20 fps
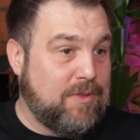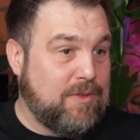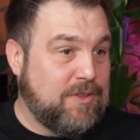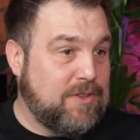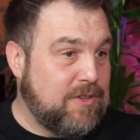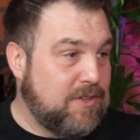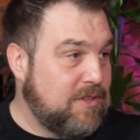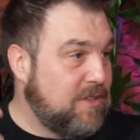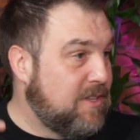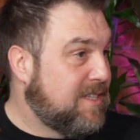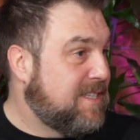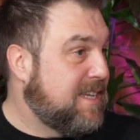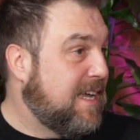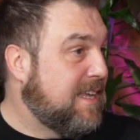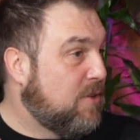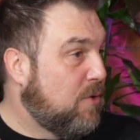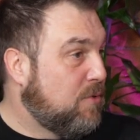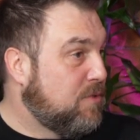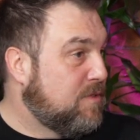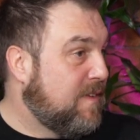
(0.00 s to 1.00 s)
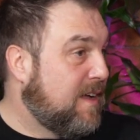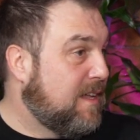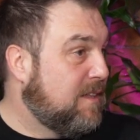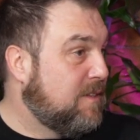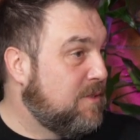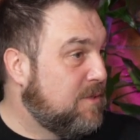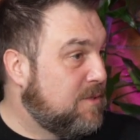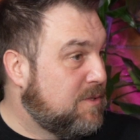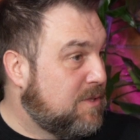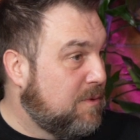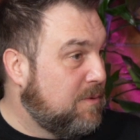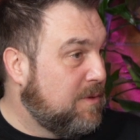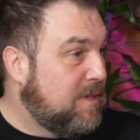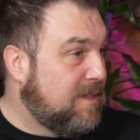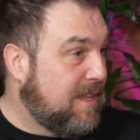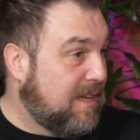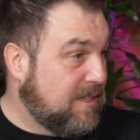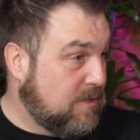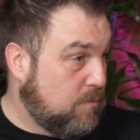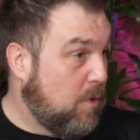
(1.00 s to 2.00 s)
You take those values, don't you?
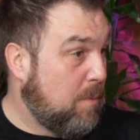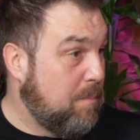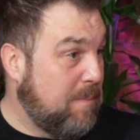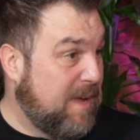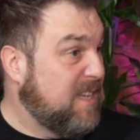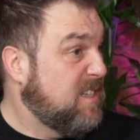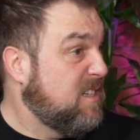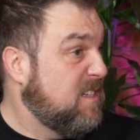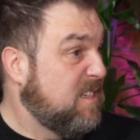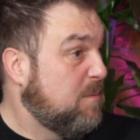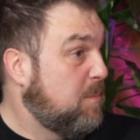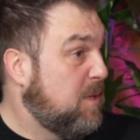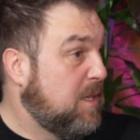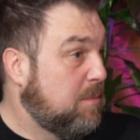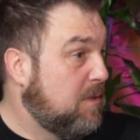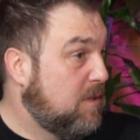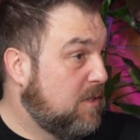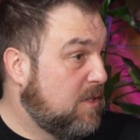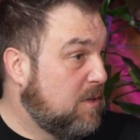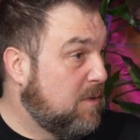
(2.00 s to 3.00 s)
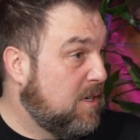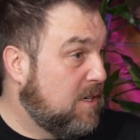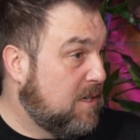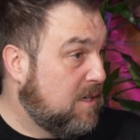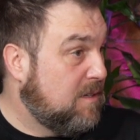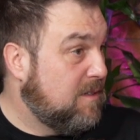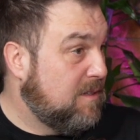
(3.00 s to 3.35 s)
And that's what makes you the people that you are.